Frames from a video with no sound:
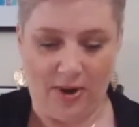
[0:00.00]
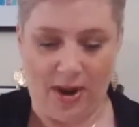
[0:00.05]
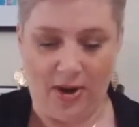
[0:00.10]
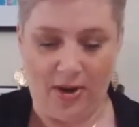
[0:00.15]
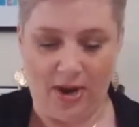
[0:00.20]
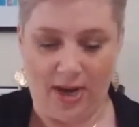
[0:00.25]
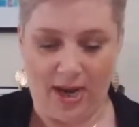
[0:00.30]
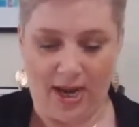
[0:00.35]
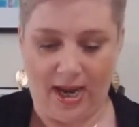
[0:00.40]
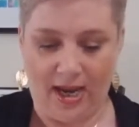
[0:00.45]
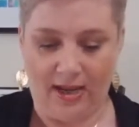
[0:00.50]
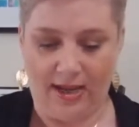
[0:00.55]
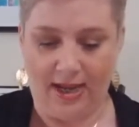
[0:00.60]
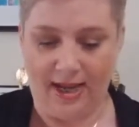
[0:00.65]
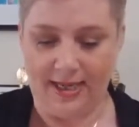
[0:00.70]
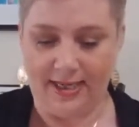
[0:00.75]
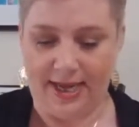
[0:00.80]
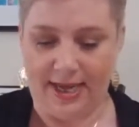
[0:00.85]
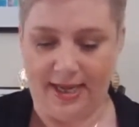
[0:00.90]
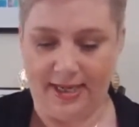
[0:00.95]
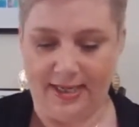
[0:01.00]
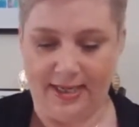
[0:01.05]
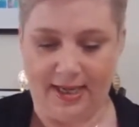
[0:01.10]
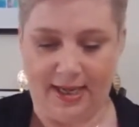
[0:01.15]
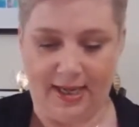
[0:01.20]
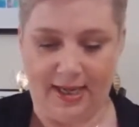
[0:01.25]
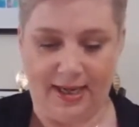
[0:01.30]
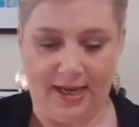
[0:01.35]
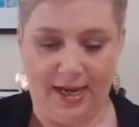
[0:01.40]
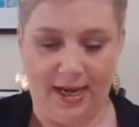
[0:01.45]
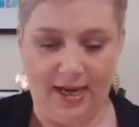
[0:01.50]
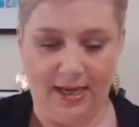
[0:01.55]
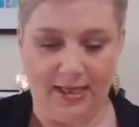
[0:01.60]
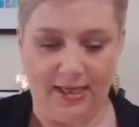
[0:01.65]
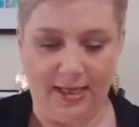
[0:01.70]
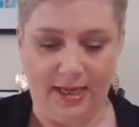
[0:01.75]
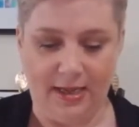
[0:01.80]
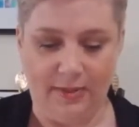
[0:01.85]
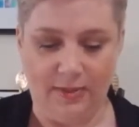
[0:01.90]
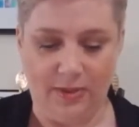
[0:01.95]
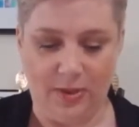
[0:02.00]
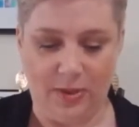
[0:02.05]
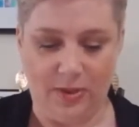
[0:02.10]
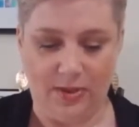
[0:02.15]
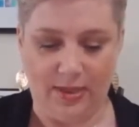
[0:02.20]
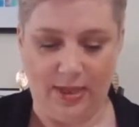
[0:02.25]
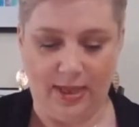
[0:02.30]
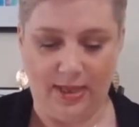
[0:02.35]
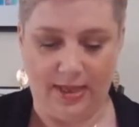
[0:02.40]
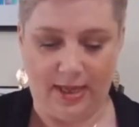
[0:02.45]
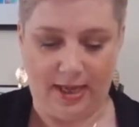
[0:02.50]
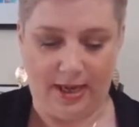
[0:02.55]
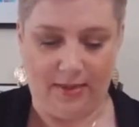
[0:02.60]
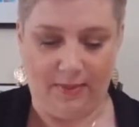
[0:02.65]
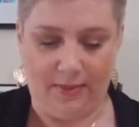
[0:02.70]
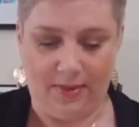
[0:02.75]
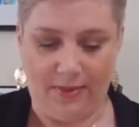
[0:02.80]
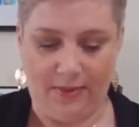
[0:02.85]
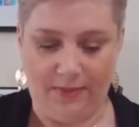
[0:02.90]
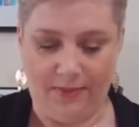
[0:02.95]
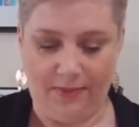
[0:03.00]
Okay, let's get started. It's Tips Tuesday time.